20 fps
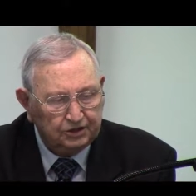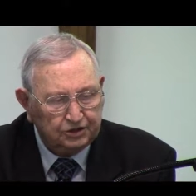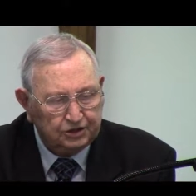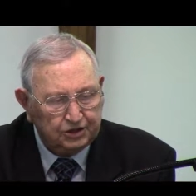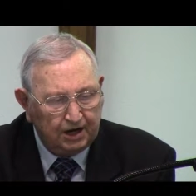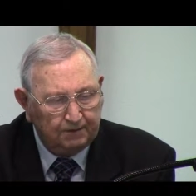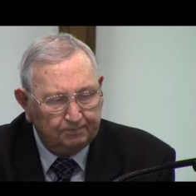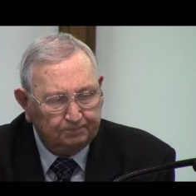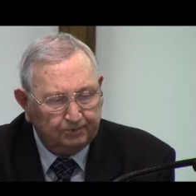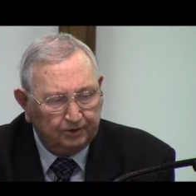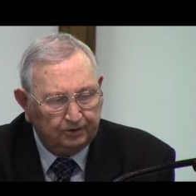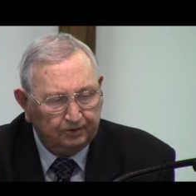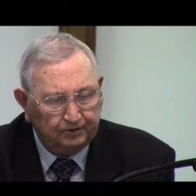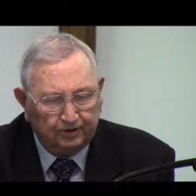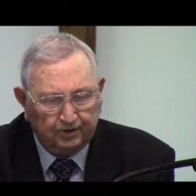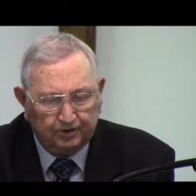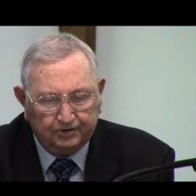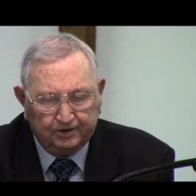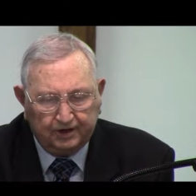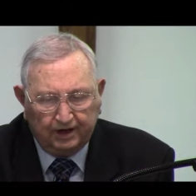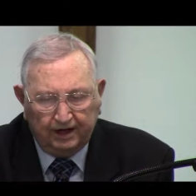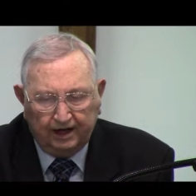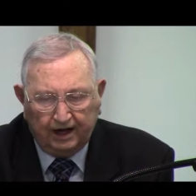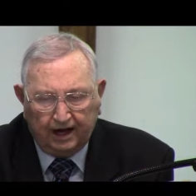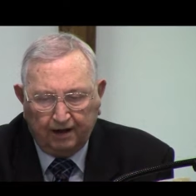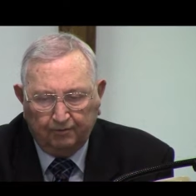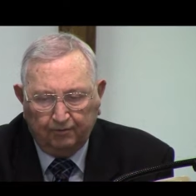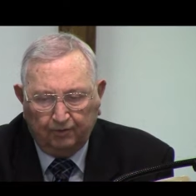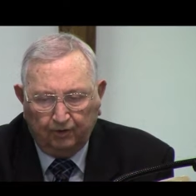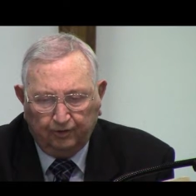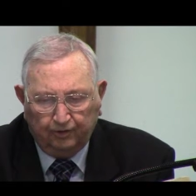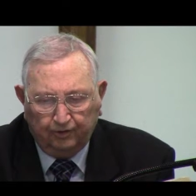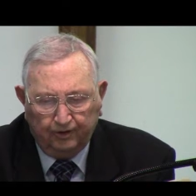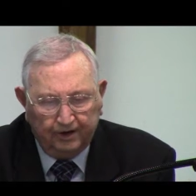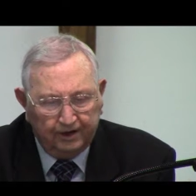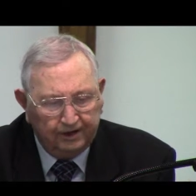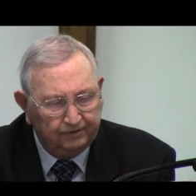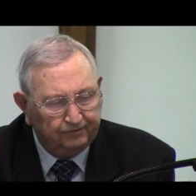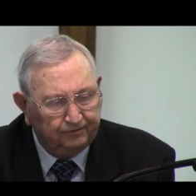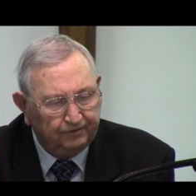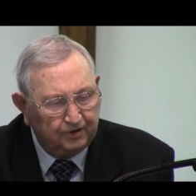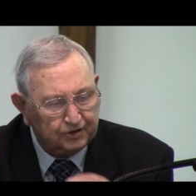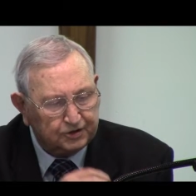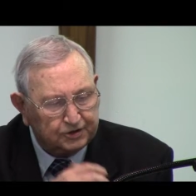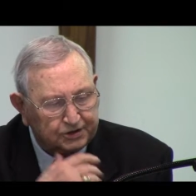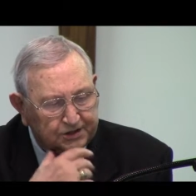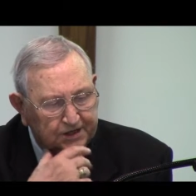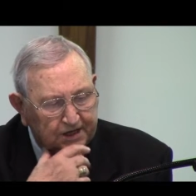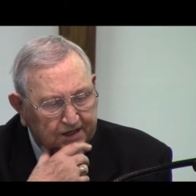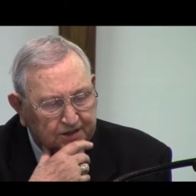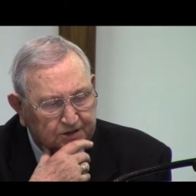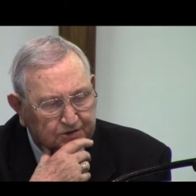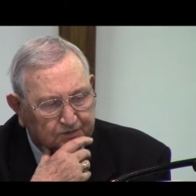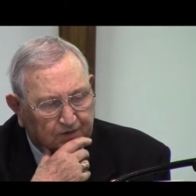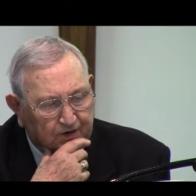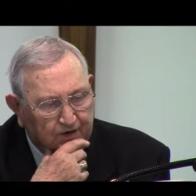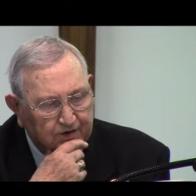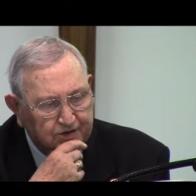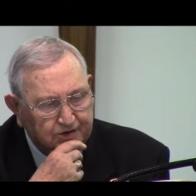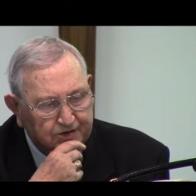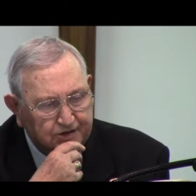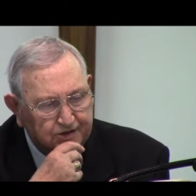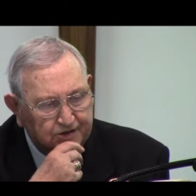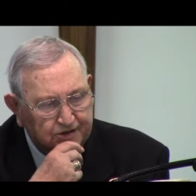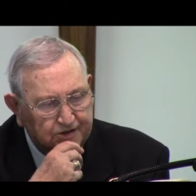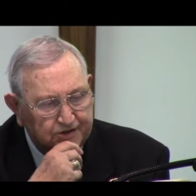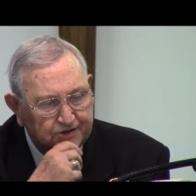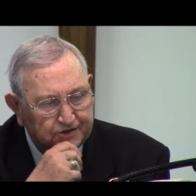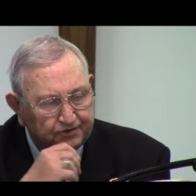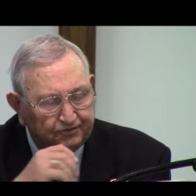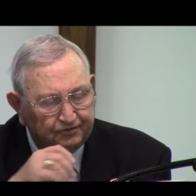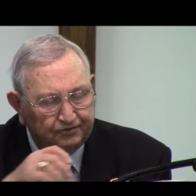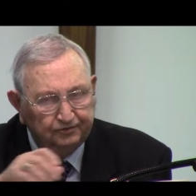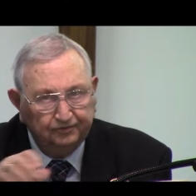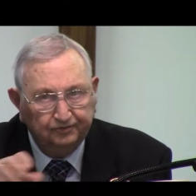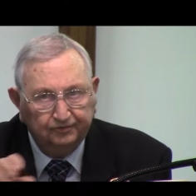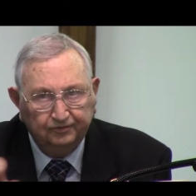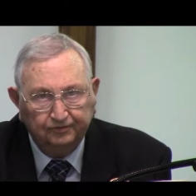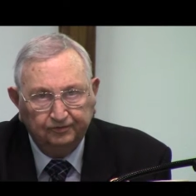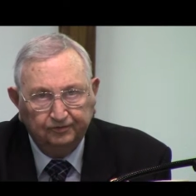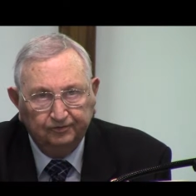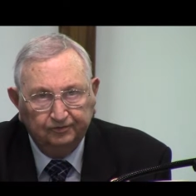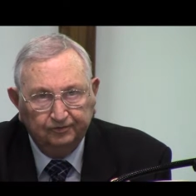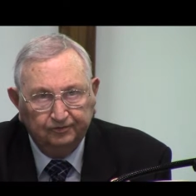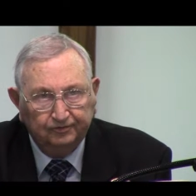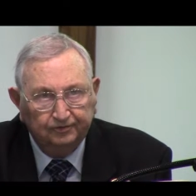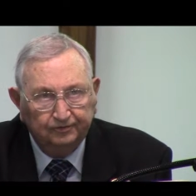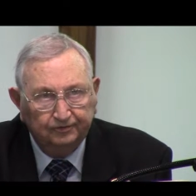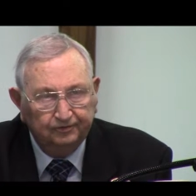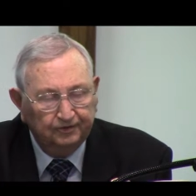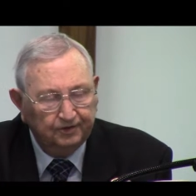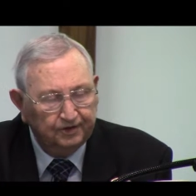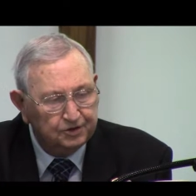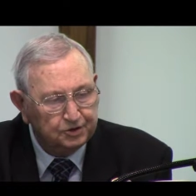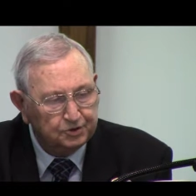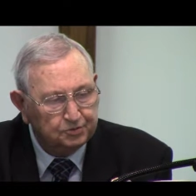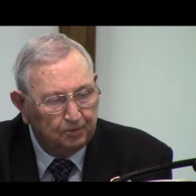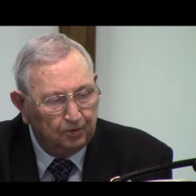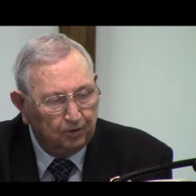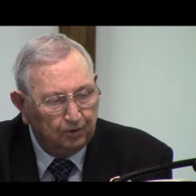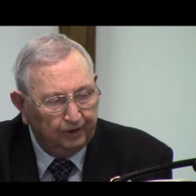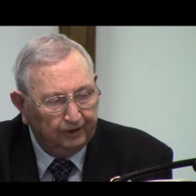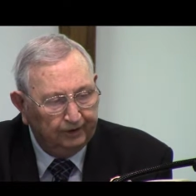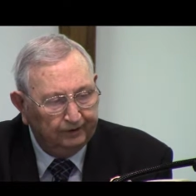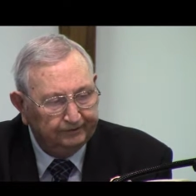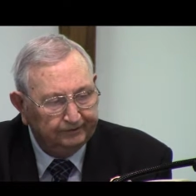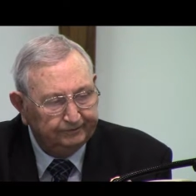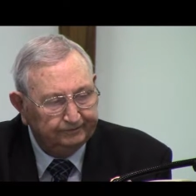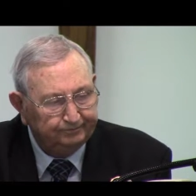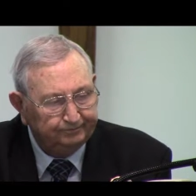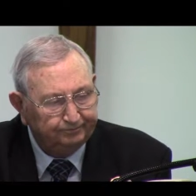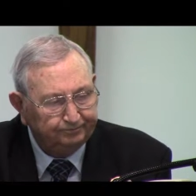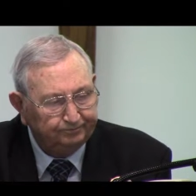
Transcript: chapter thirteen, I want to read the first six verses this morning.